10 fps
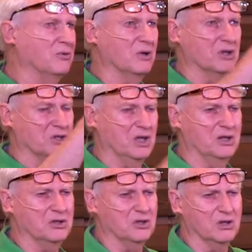will
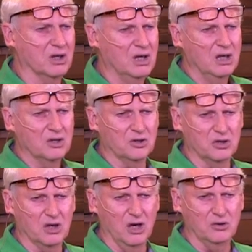ascend to
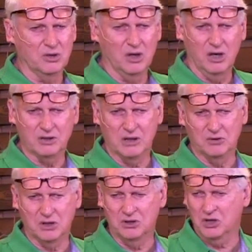the golden altar. It
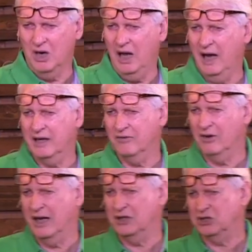was in July of
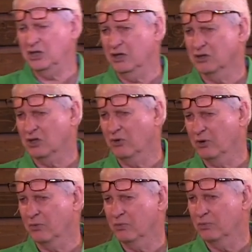last year, so
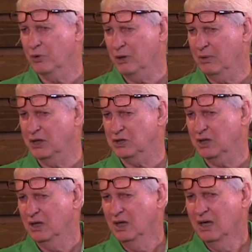we're pretty much
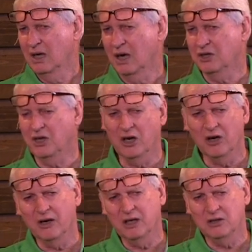a
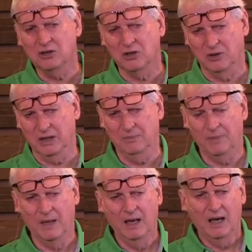year into it.
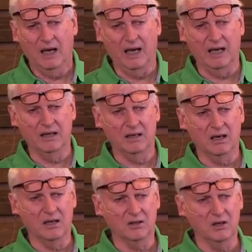
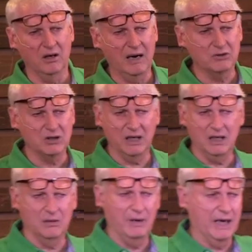And, you know, I was
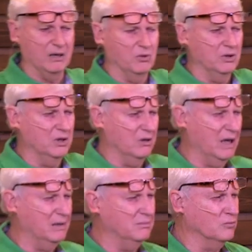thinking about it. Well, you know,
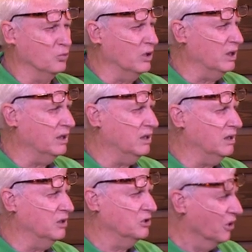I'm
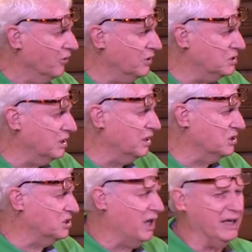really encouraged and
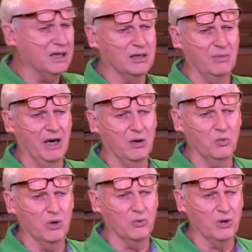excited about
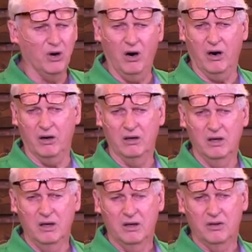where we are
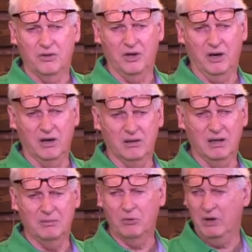there.
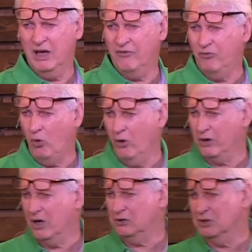I mean, we have 4
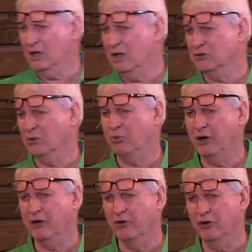golden altar
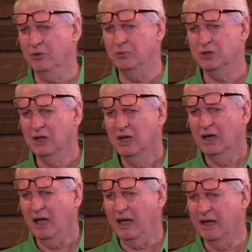prayer groups,
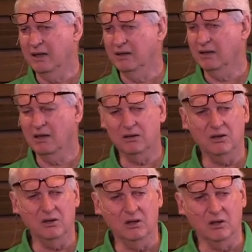and,
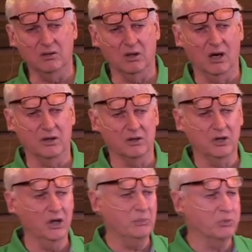you know, a
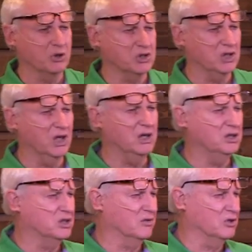good
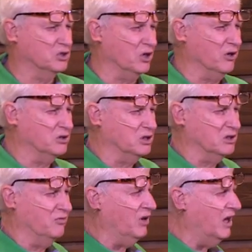percentage of the church is
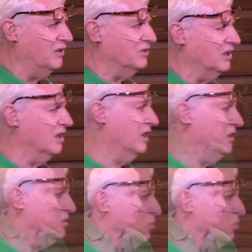involved in at least